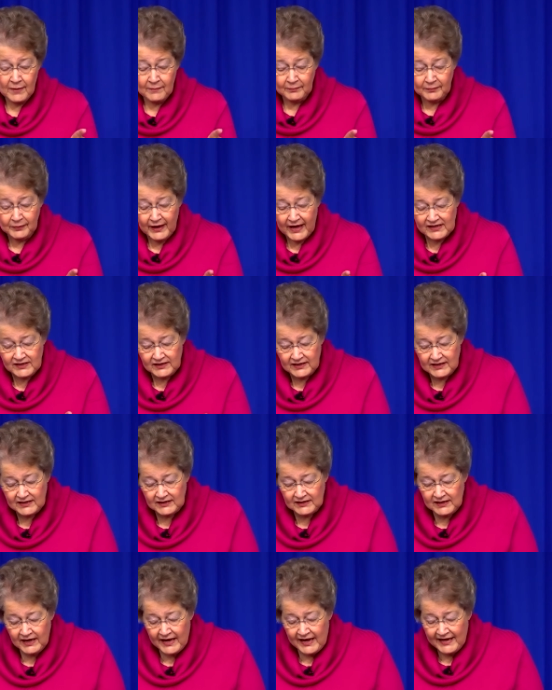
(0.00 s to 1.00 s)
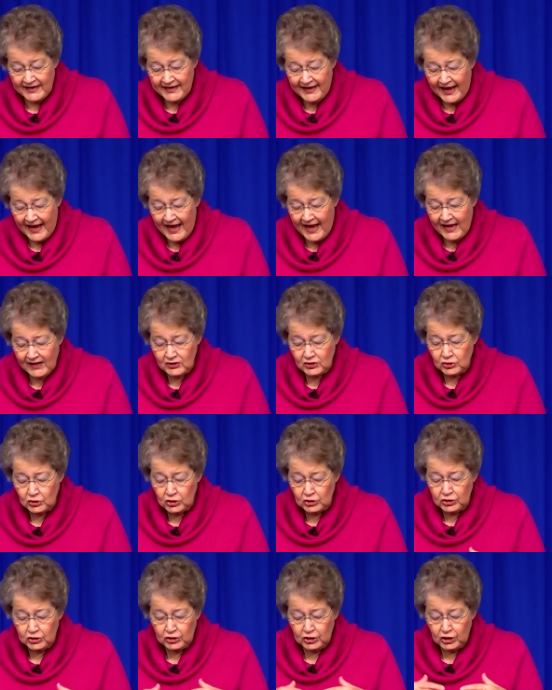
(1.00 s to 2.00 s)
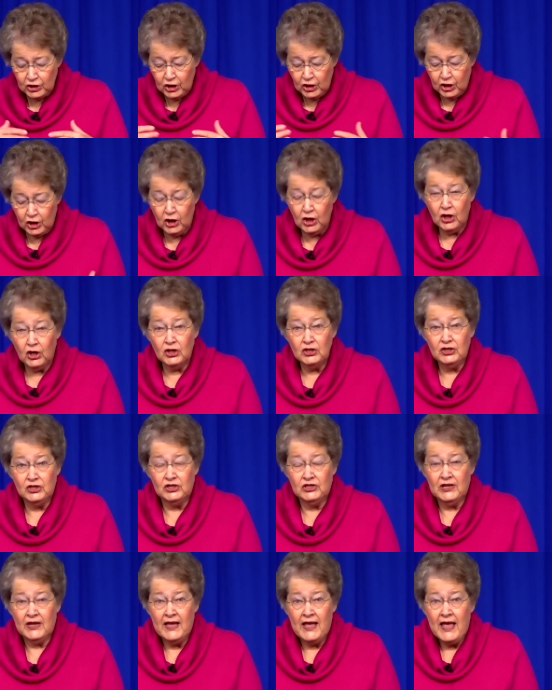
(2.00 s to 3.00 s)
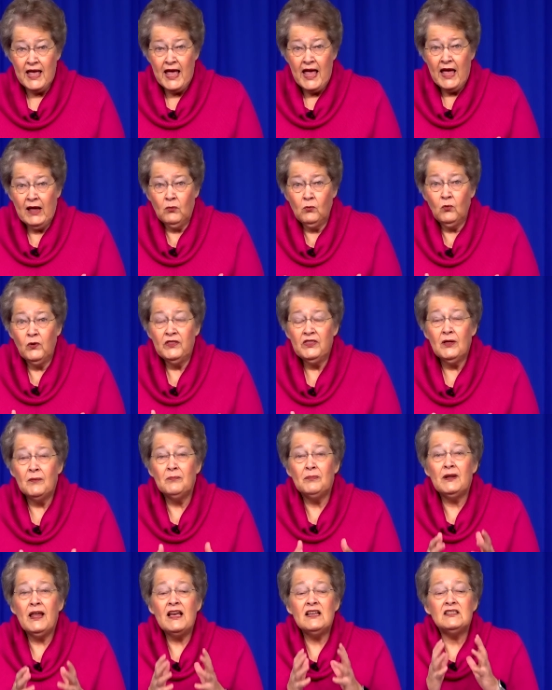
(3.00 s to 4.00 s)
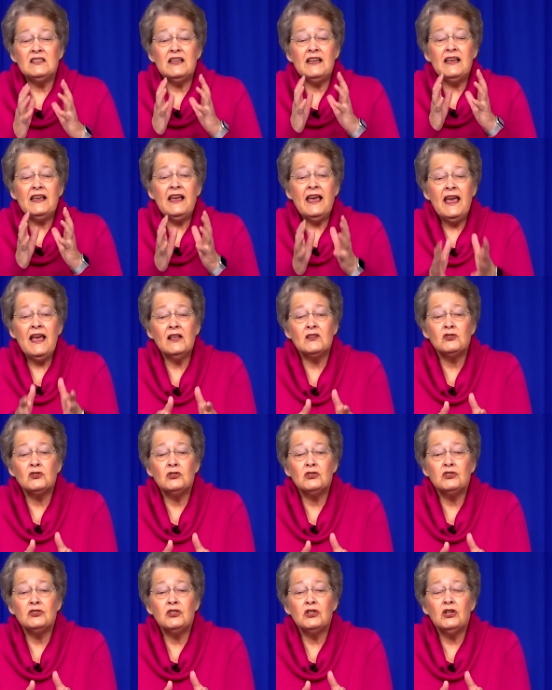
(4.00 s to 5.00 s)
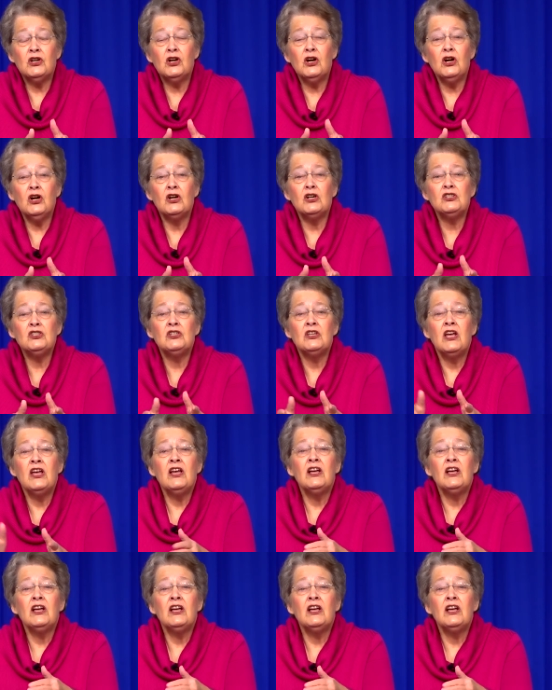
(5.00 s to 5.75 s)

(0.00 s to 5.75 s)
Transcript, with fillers: Blessing cancels the curse, and when the blessing cancels the curse,